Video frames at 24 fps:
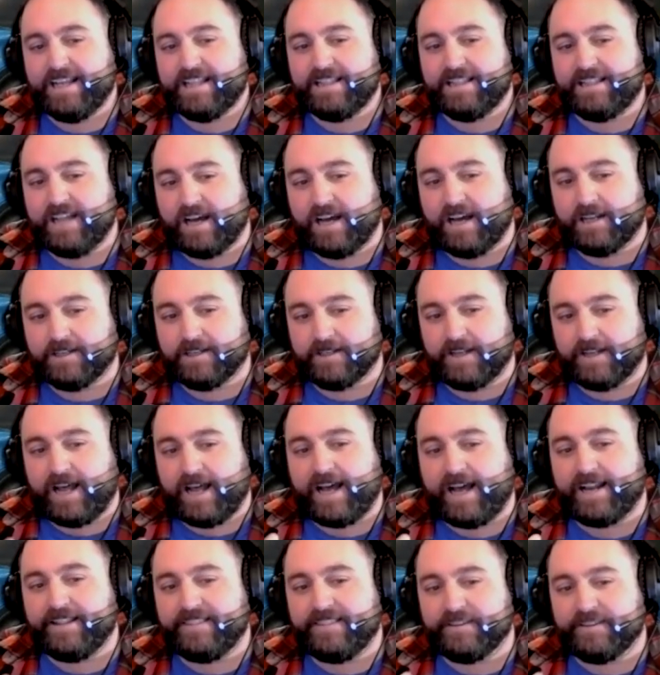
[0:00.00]
a
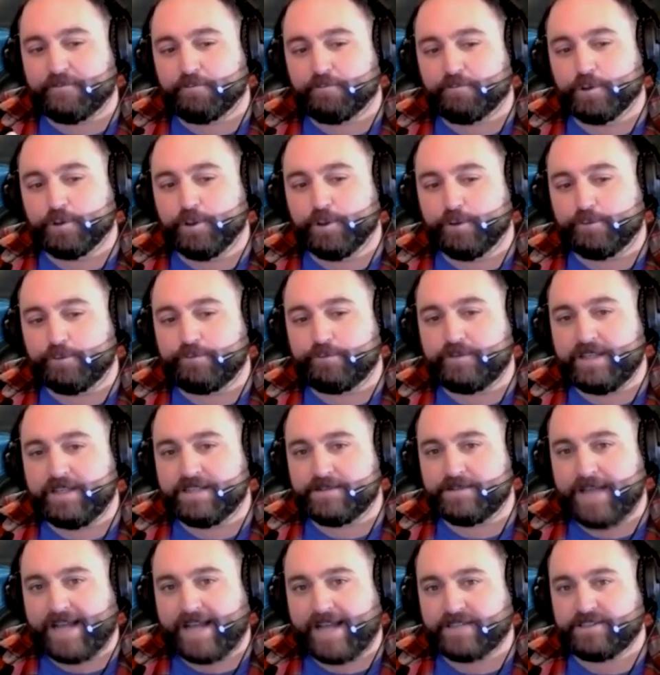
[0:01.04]
lot of the roof
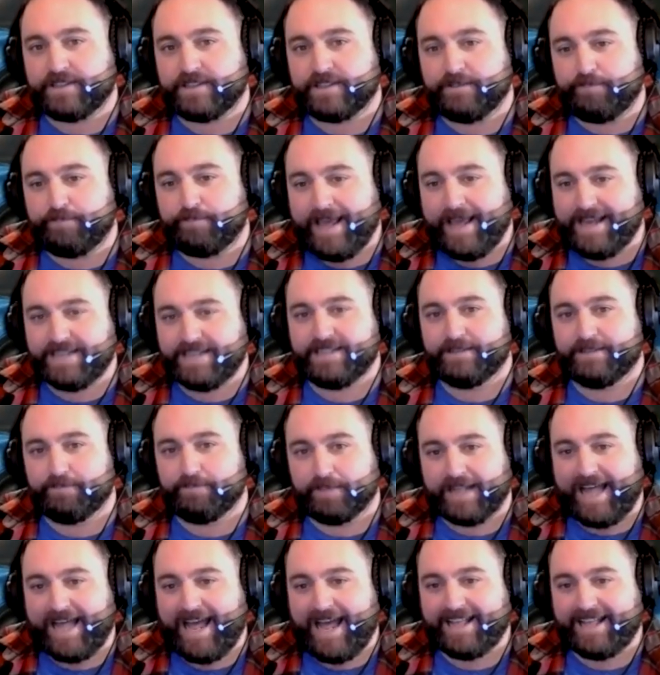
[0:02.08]
is actually painted
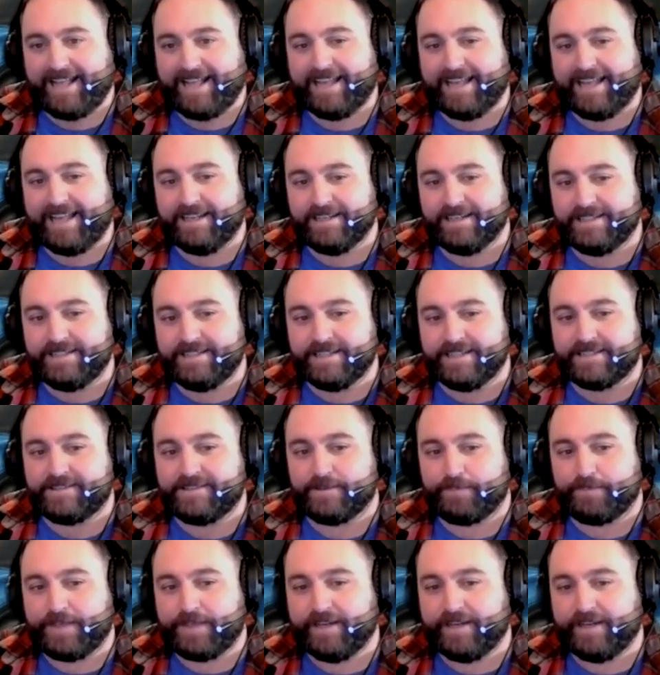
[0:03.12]
black and it
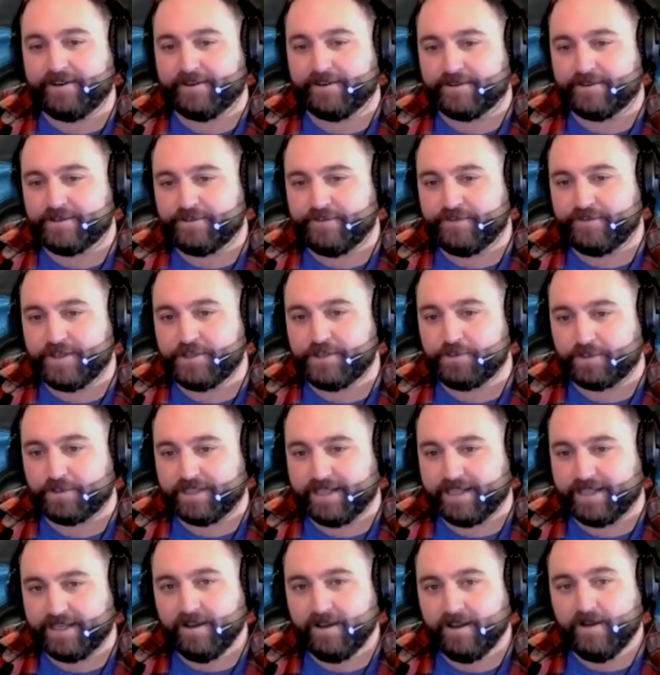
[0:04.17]
disappears
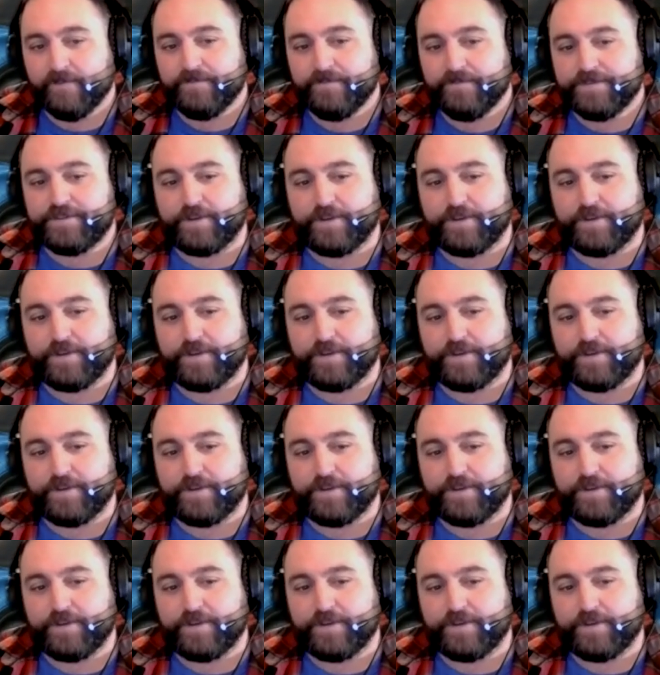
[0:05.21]
visually. So